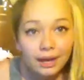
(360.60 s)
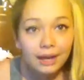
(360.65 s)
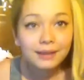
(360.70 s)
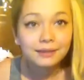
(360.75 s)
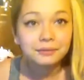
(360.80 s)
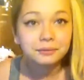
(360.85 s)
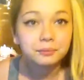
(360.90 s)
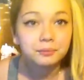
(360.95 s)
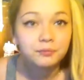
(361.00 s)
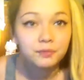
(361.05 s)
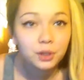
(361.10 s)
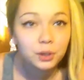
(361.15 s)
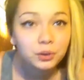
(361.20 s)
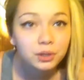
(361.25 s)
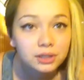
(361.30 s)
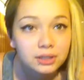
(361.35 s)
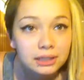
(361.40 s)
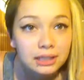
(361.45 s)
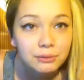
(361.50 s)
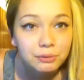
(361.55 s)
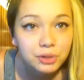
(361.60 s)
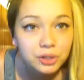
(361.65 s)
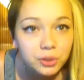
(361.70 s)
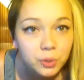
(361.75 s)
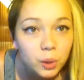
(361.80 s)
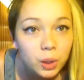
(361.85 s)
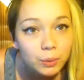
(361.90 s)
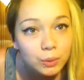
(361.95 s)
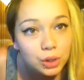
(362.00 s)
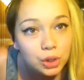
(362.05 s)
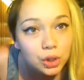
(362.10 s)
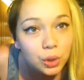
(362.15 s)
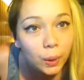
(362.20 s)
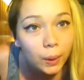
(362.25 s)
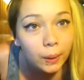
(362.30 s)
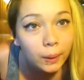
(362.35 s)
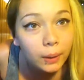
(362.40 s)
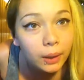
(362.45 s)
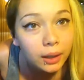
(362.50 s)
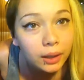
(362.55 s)
Okay, viewers that were squeamish, you
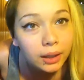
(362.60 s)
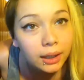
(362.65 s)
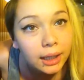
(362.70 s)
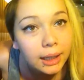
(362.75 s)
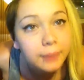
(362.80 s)
can look